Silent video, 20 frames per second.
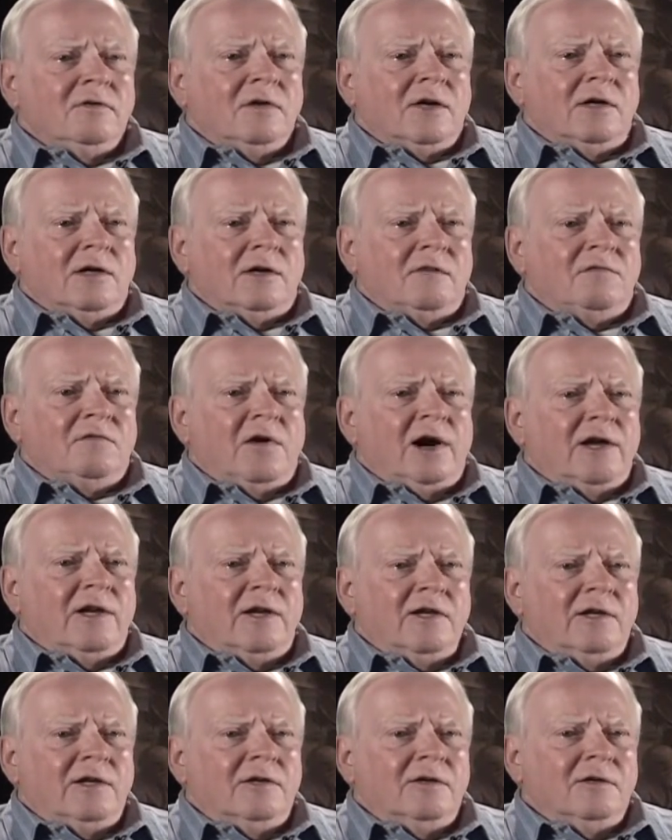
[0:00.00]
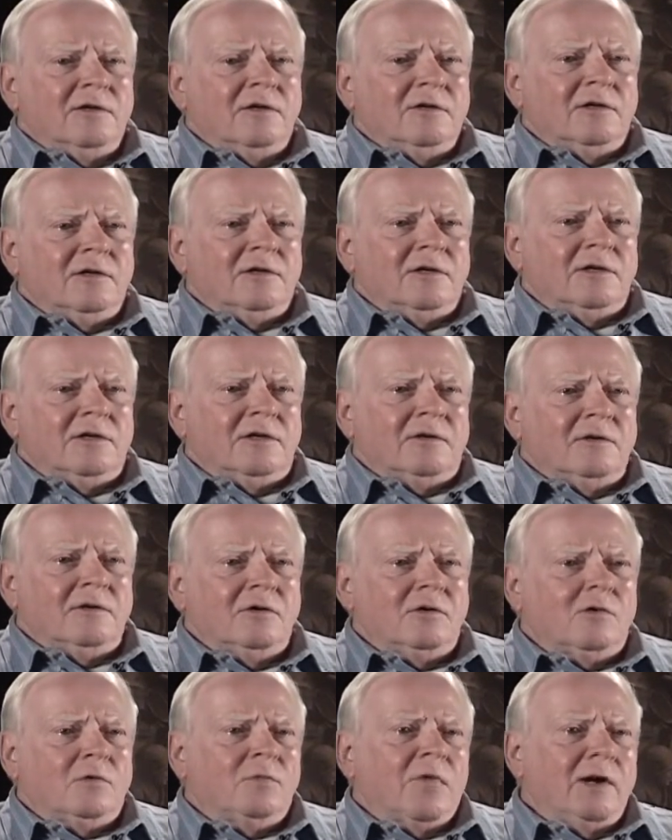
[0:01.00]
uh, fighting, uh,
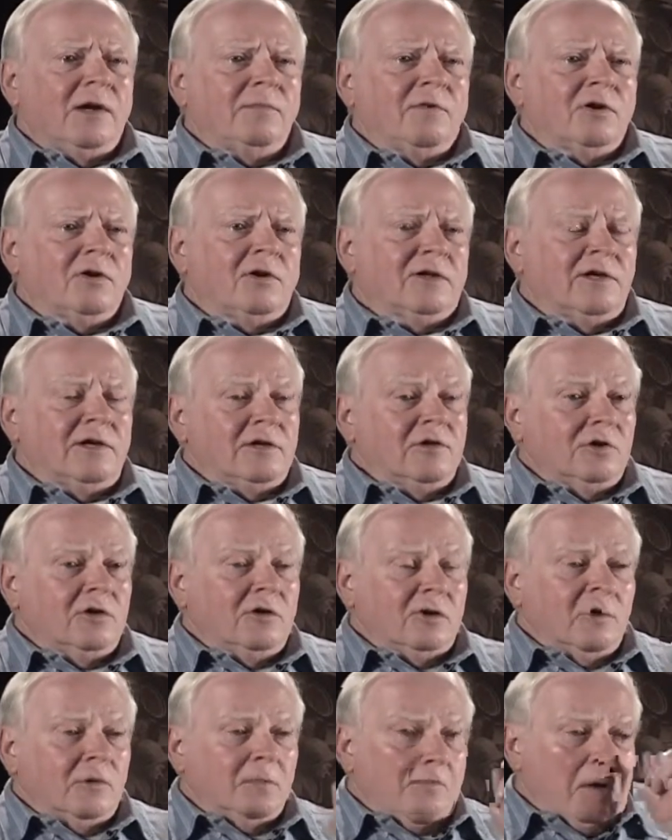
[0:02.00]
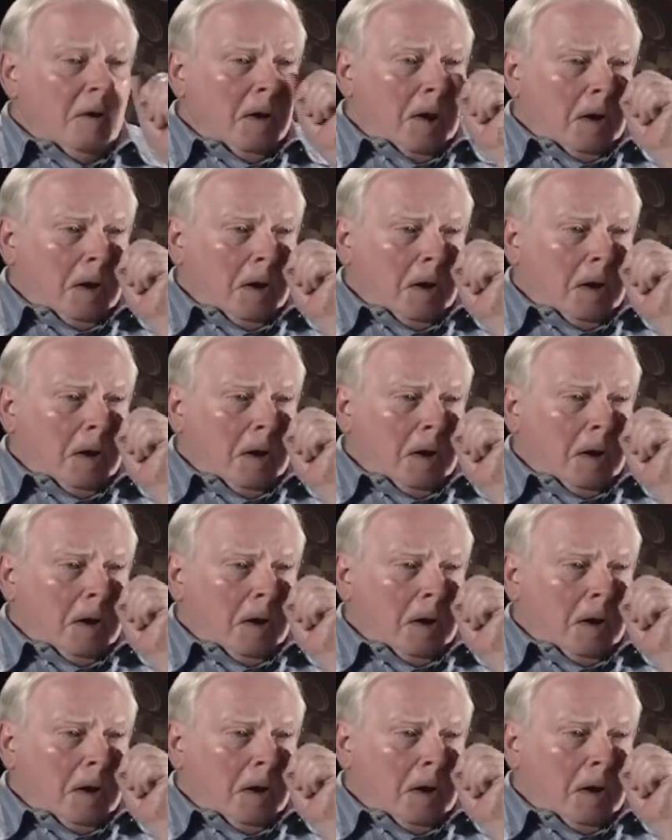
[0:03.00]
you know, primarily in Europe.